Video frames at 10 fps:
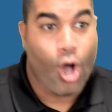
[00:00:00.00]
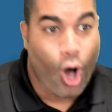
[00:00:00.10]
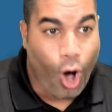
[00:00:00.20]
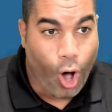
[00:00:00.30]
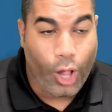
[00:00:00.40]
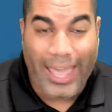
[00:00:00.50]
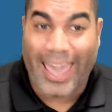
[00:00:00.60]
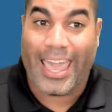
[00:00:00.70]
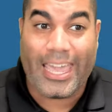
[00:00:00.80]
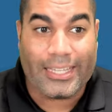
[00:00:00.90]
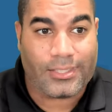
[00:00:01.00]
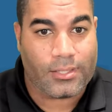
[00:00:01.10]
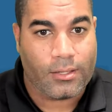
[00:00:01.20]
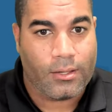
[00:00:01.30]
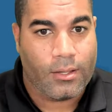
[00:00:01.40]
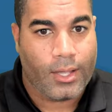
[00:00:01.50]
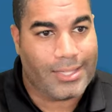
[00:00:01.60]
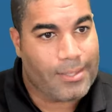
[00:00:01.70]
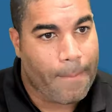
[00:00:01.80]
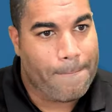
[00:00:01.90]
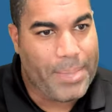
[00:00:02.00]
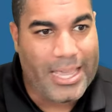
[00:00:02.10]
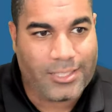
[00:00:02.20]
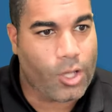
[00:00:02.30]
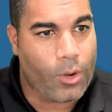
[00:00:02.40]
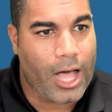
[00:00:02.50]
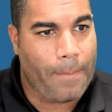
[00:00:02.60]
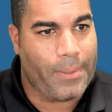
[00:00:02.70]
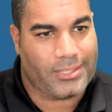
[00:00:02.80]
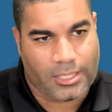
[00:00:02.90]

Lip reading: All A's, because B's don't help us,